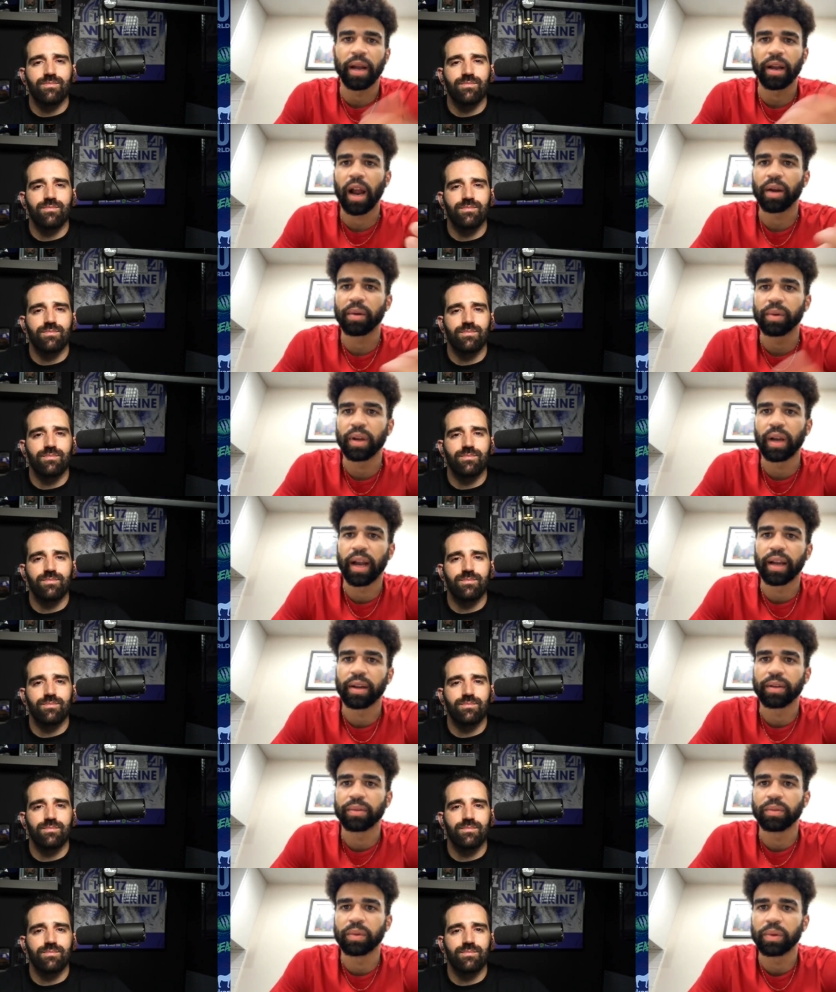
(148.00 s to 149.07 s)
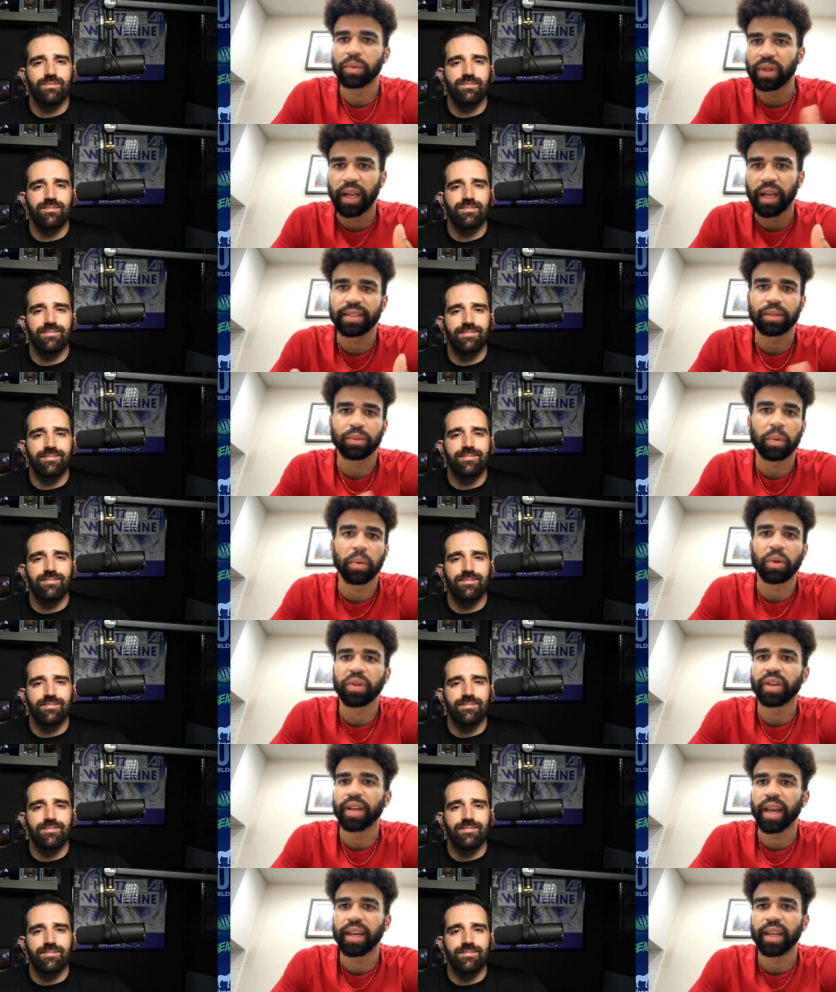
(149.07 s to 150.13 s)
Speaker 1: I, I, I, we realized that we are both
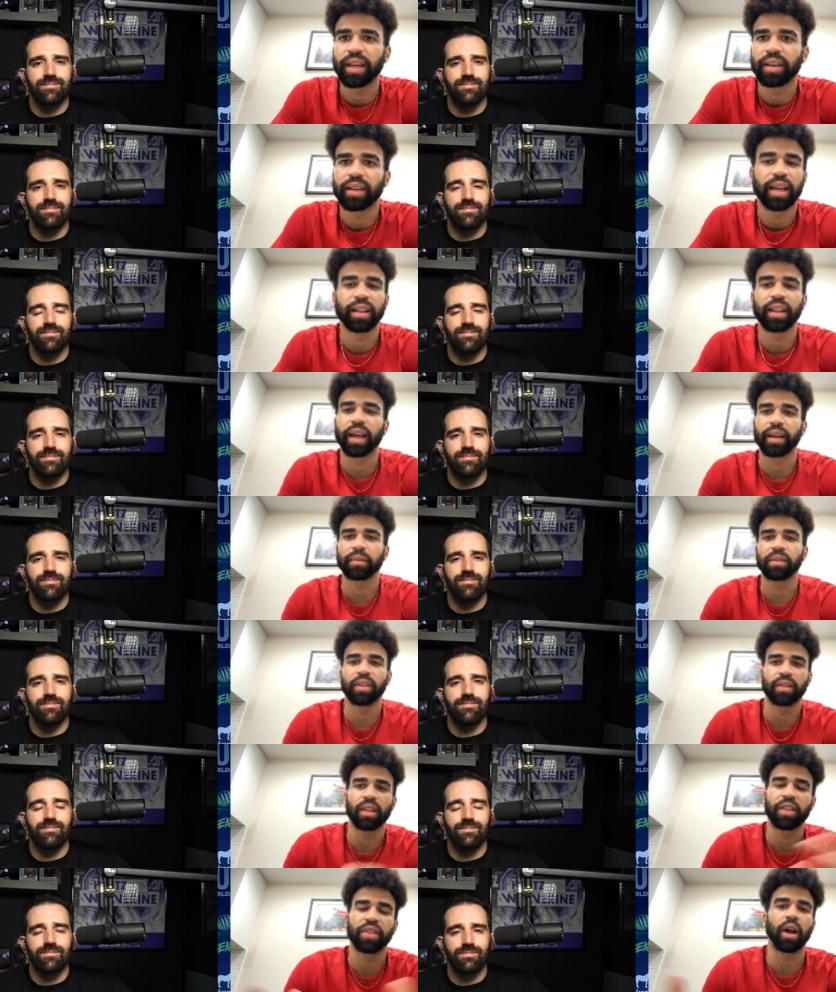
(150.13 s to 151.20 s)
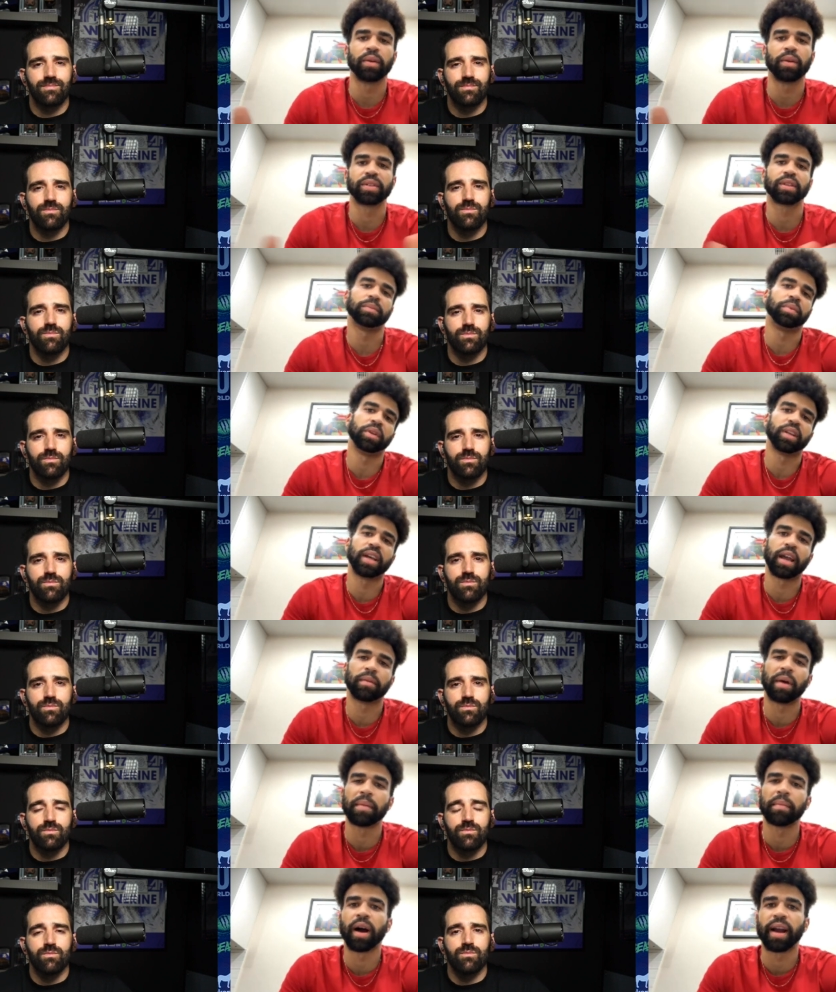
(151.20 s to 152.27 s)
Canadian, and like the thought was completely out of my
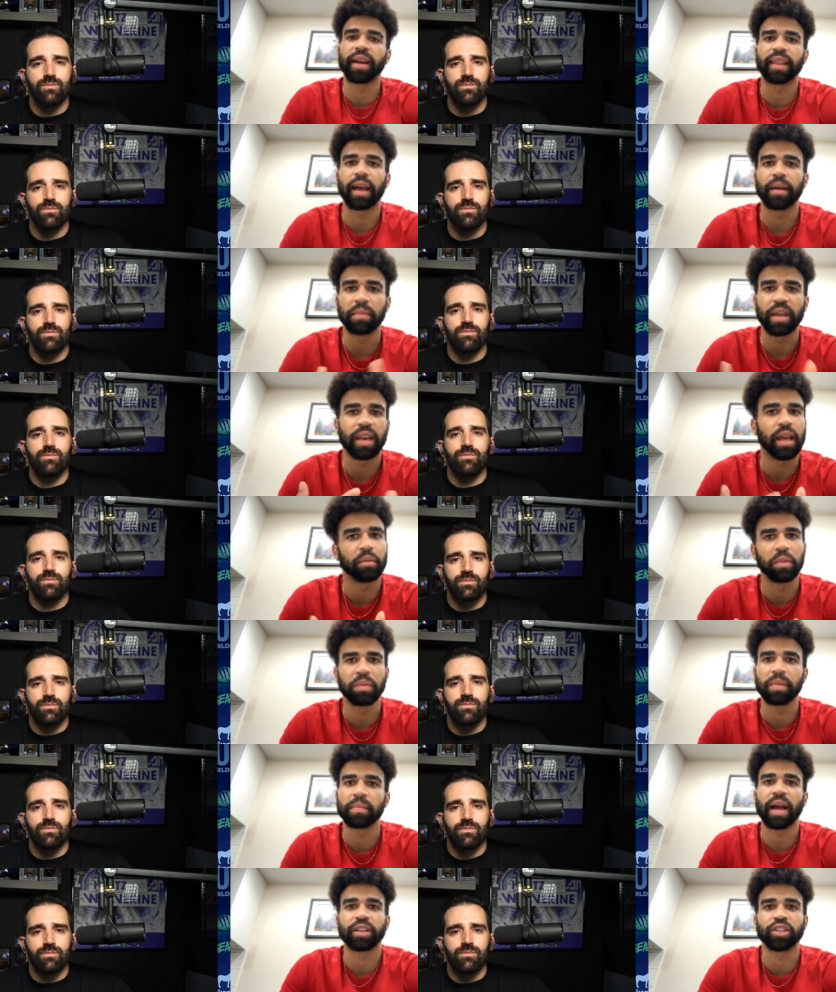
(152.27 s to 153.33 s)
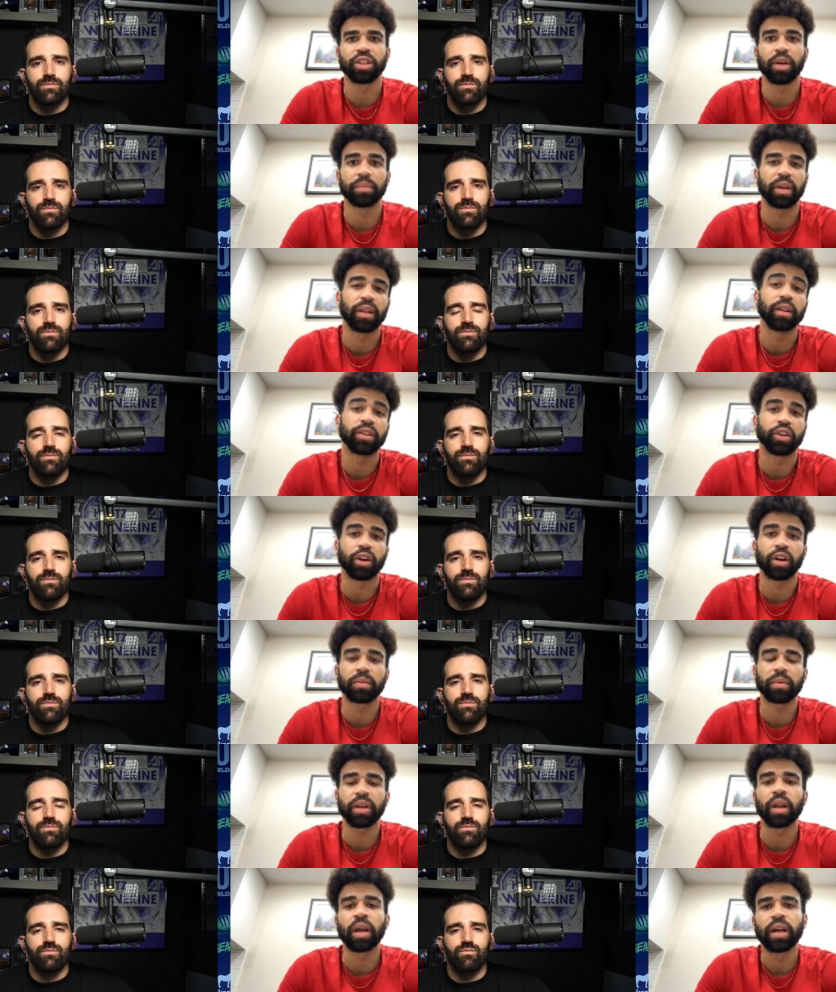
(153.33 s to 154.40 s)
mind that me and him would be matched up in the
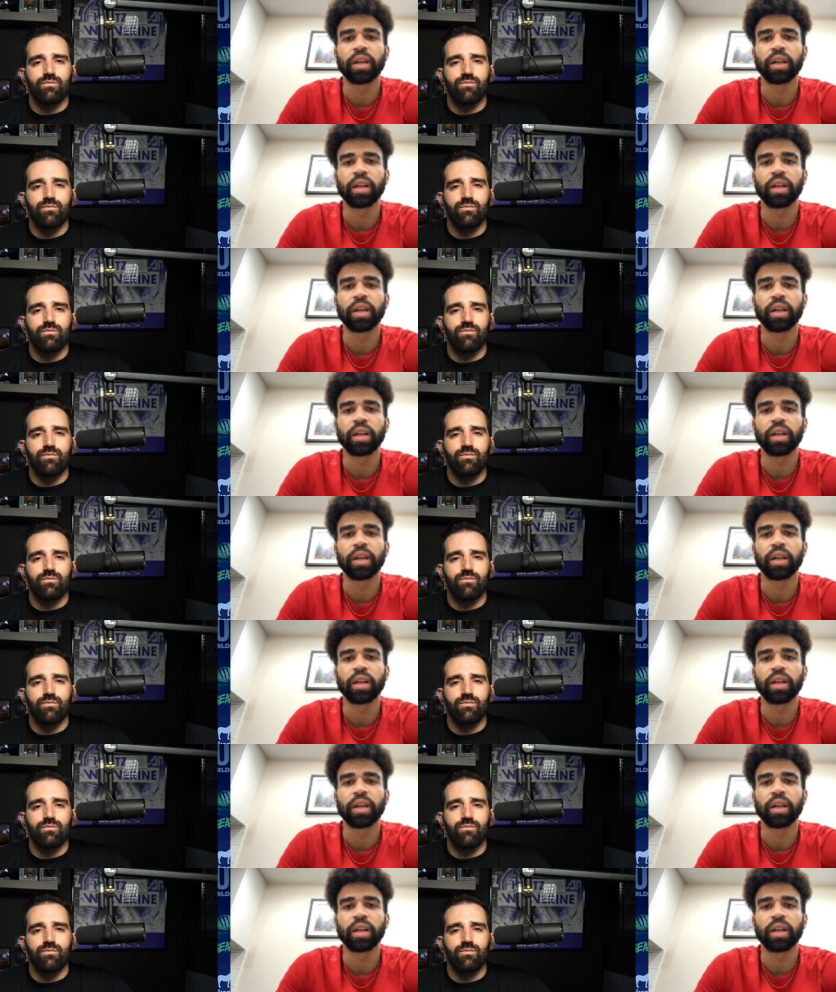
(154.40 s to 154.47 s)
tournament